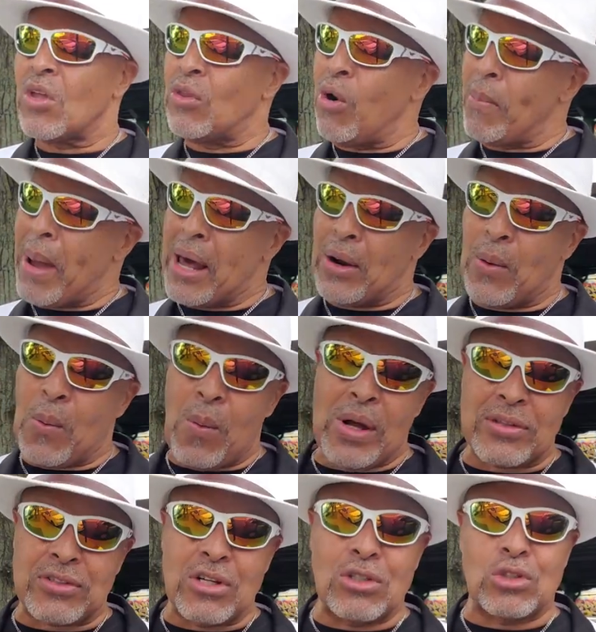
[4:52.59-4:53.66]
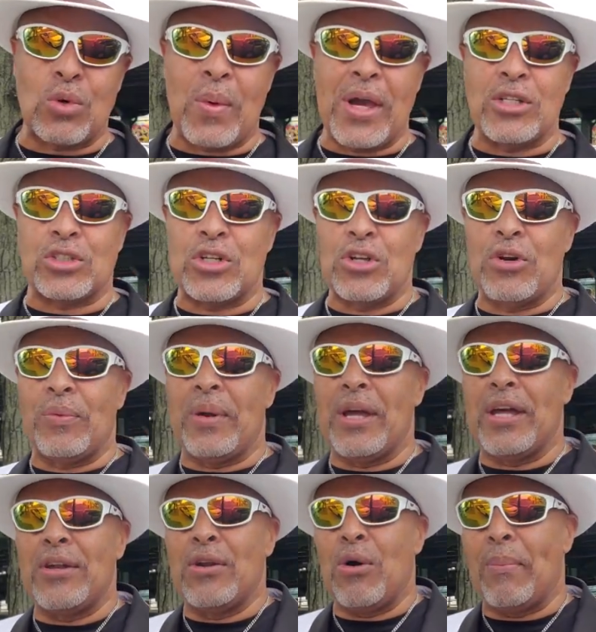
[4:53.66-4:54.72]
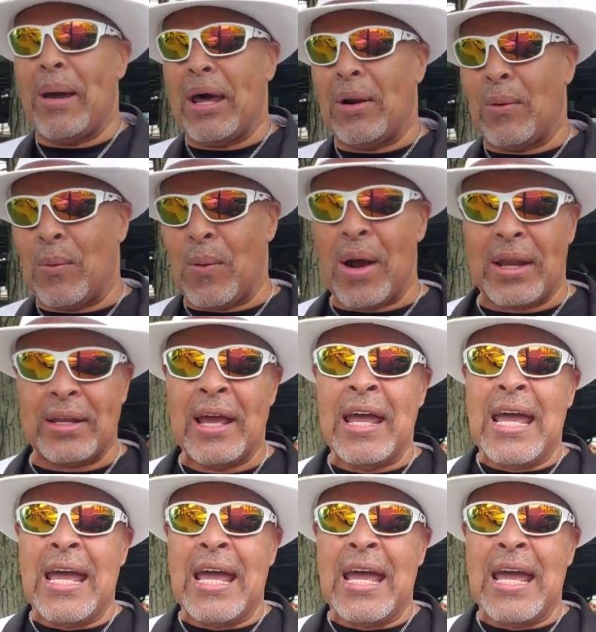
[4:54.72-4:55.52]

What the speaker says: No matter what situation you're in, no matter what